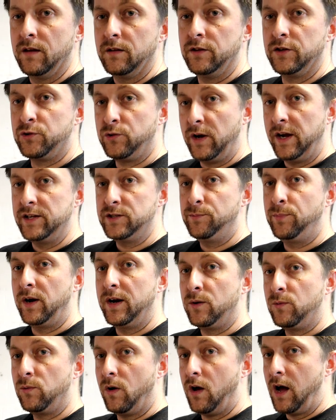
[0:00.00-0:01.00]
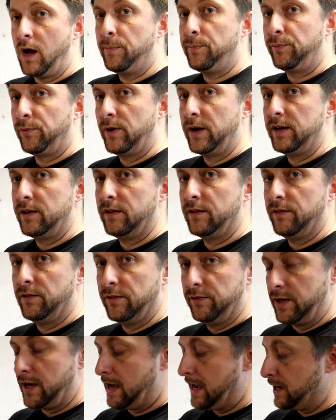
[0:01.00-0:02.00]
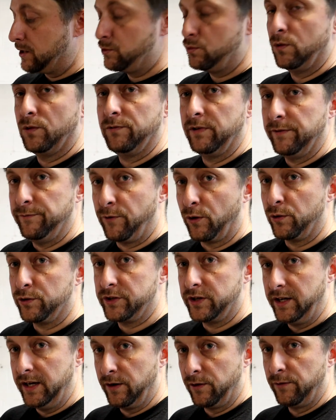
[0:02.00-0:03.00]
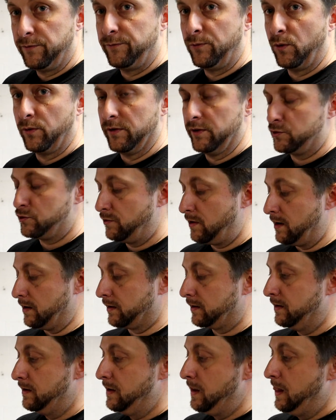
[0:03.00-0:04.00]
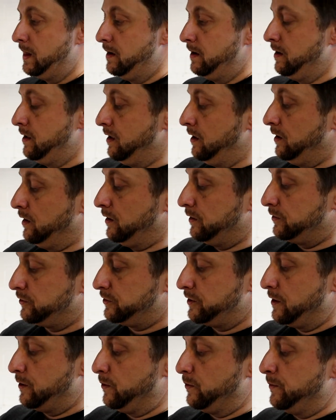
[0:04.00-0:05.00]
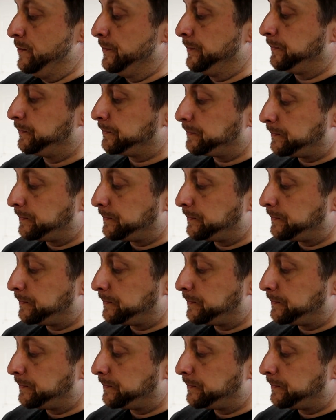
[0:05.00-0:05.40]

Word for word: the trans brake will operate the actual reverse gear for the truck. So